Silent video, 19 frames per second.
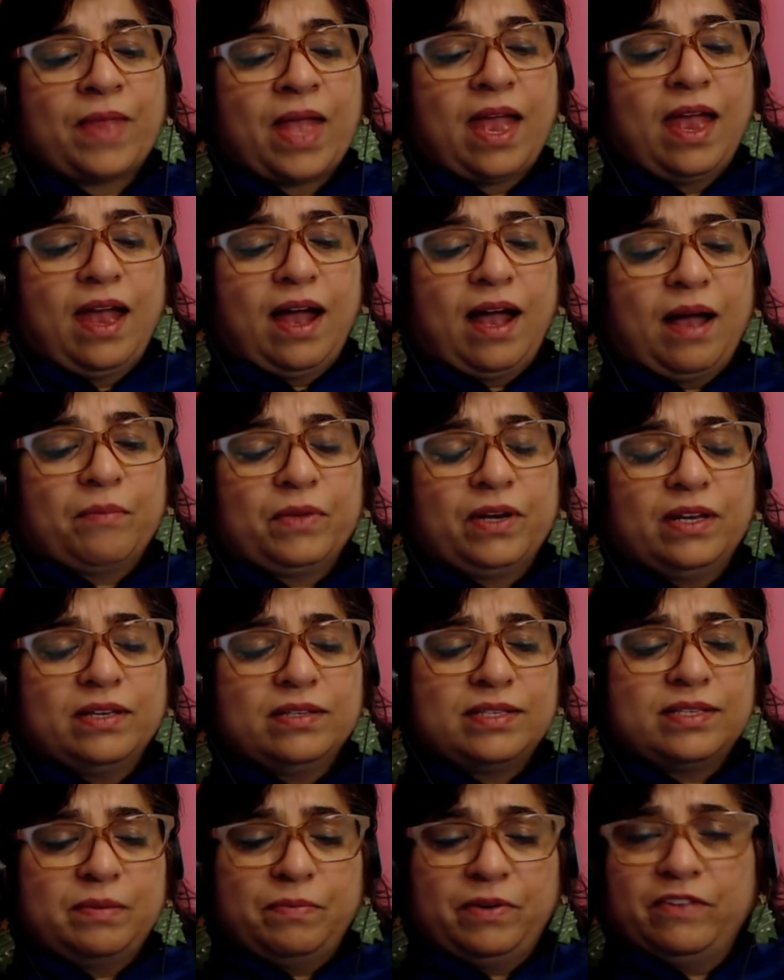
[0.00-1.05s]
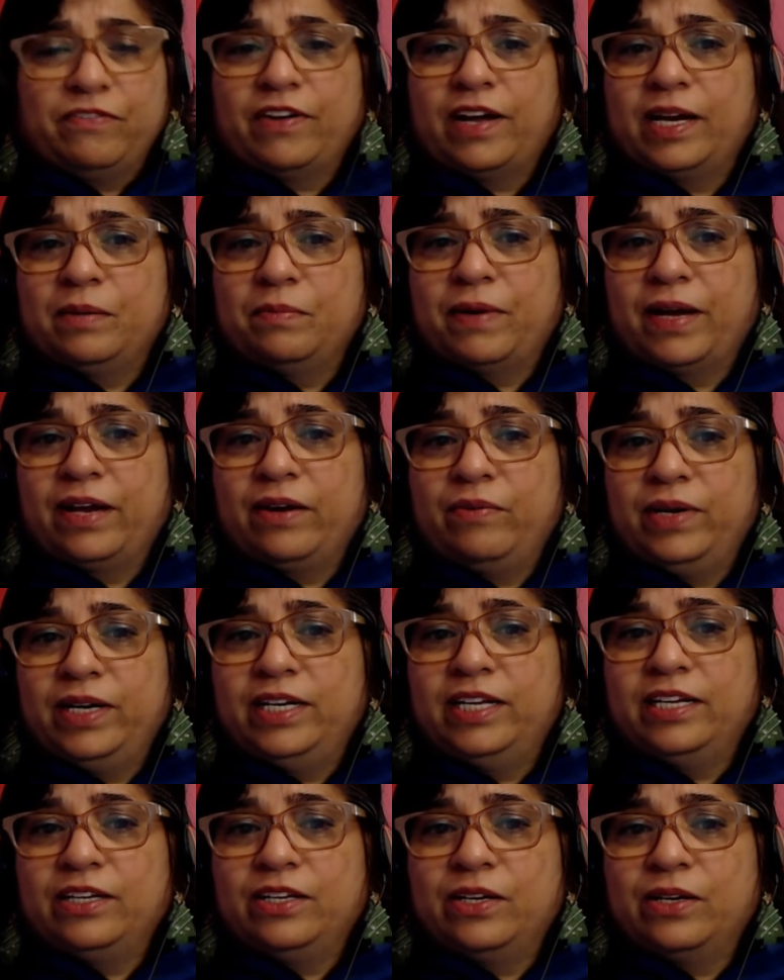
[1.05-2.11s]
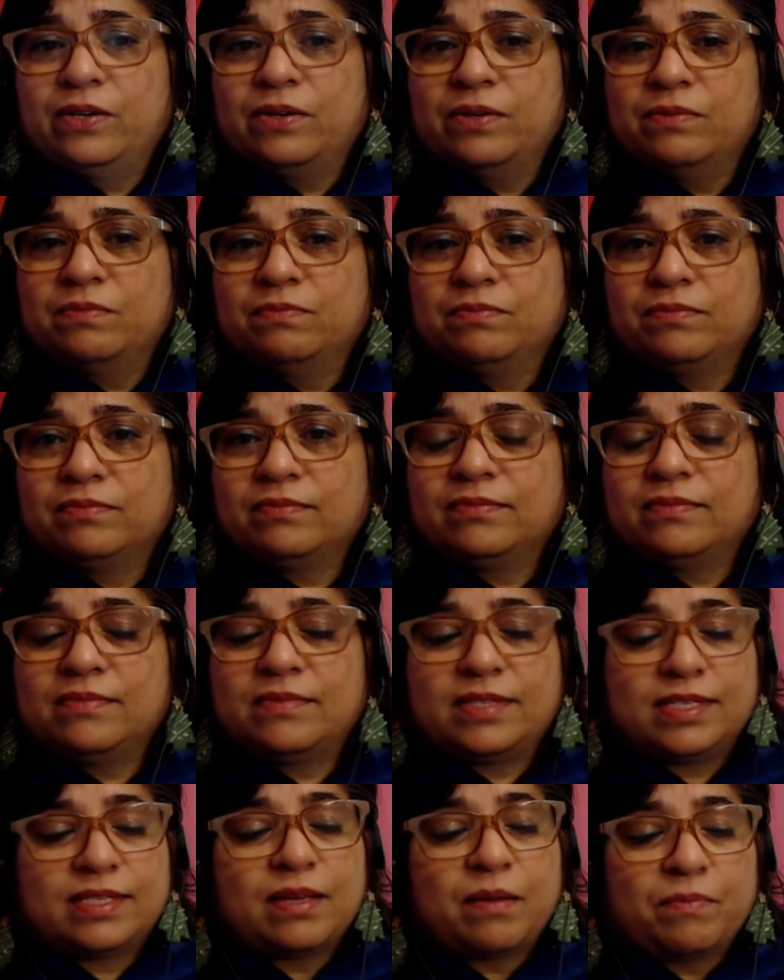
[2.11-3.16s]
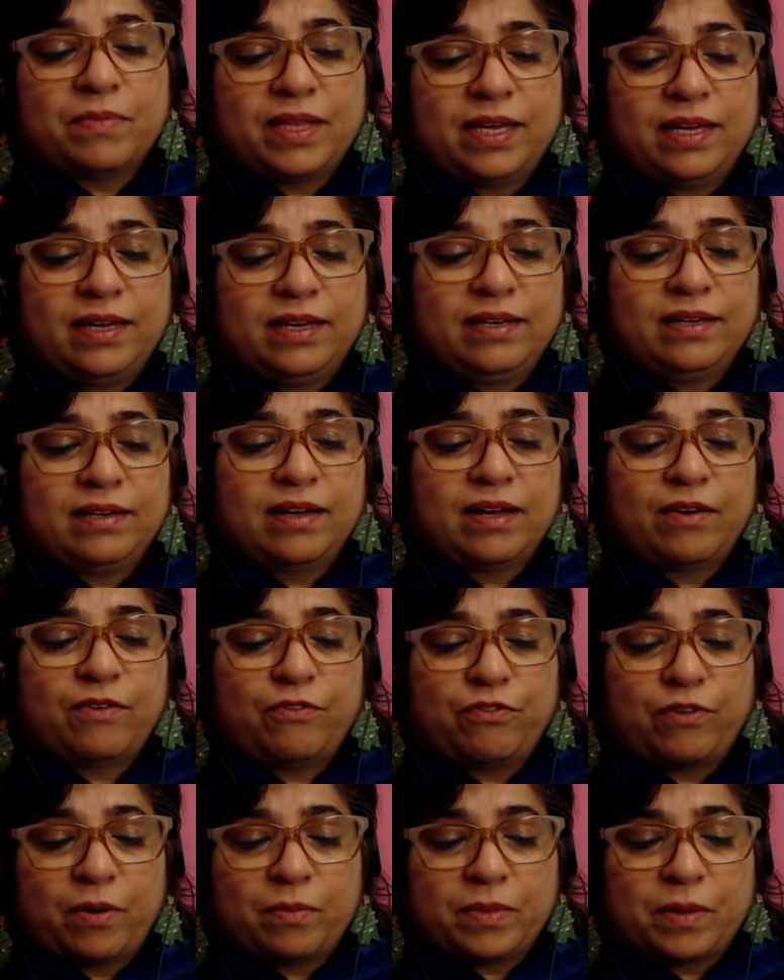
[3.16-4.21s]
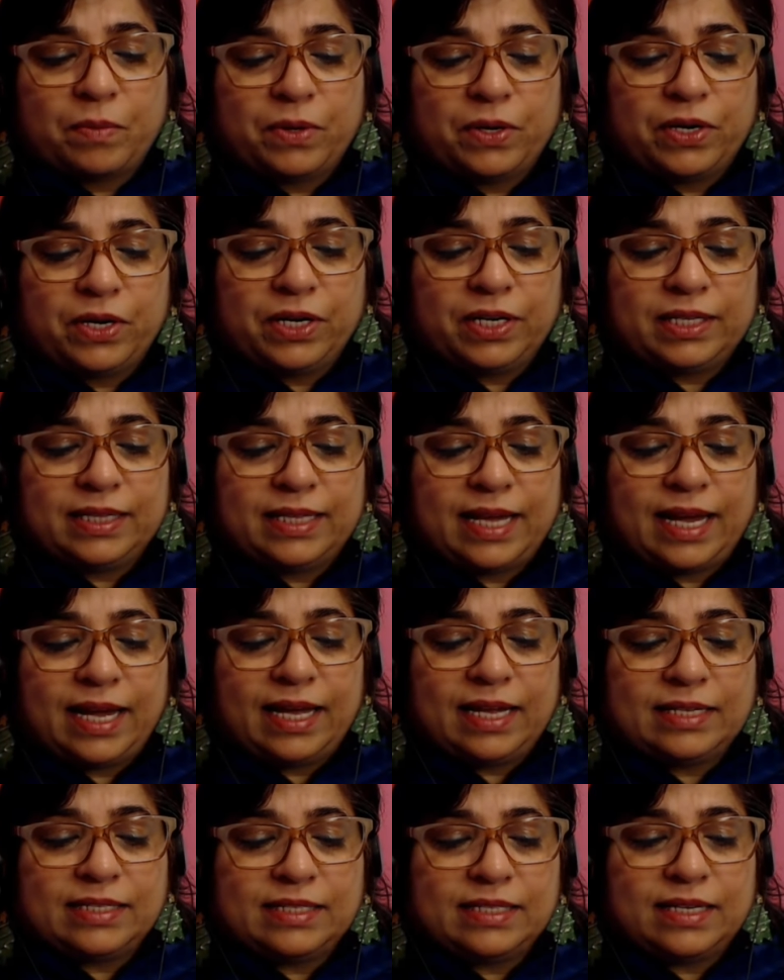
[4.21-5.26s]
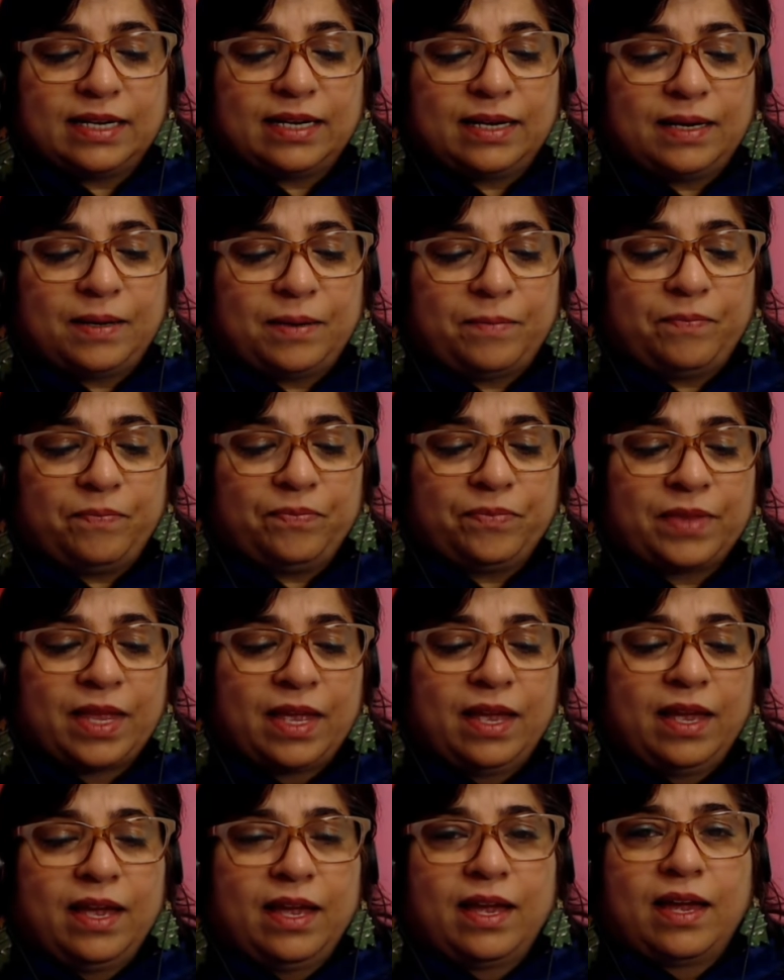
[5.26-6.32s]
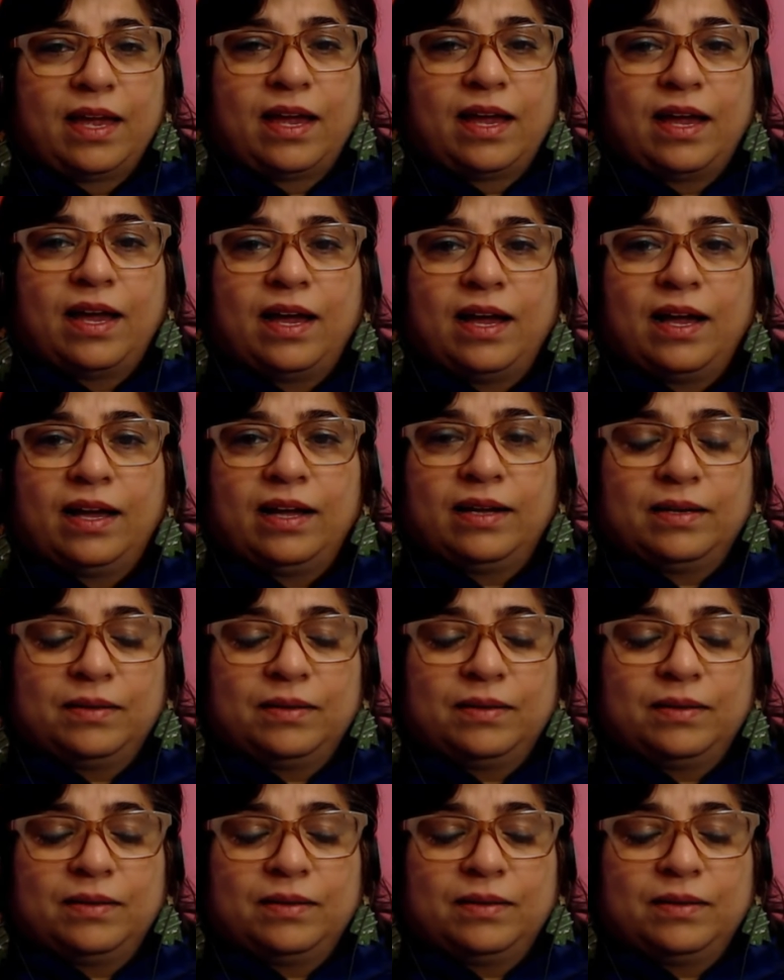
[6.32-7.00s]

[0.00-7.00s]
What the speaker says: Okay, so I'm going to simplify it by reading you something from the book that kind